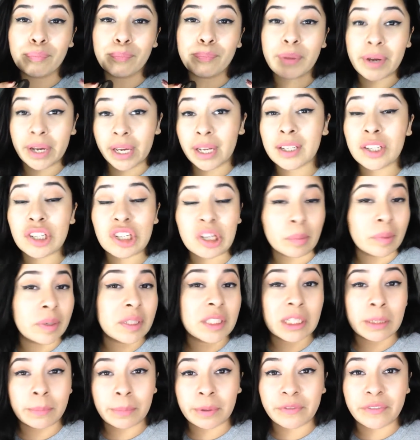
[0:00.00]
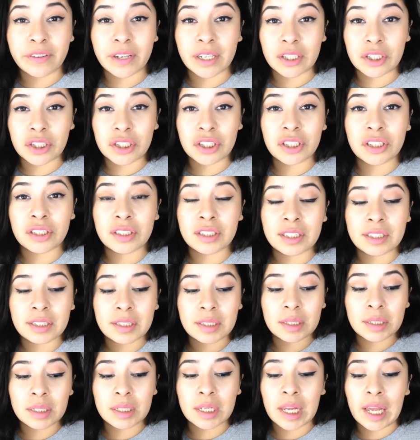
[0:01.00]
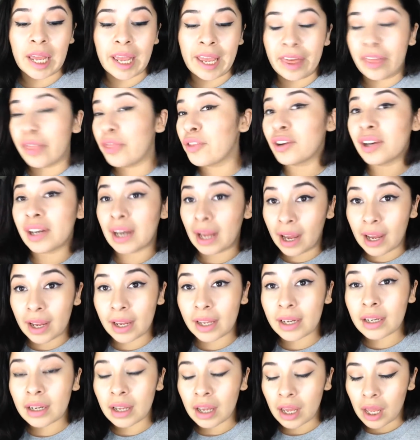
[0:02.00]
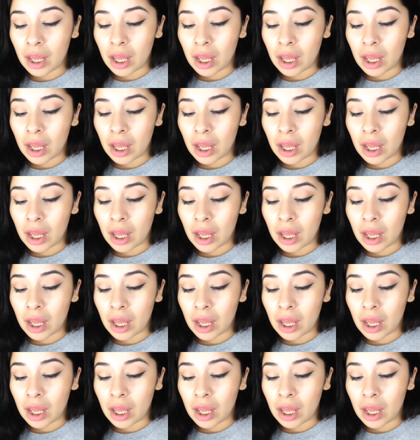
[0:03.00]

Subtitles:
Becca Shimmering Skin Perfectors in their line,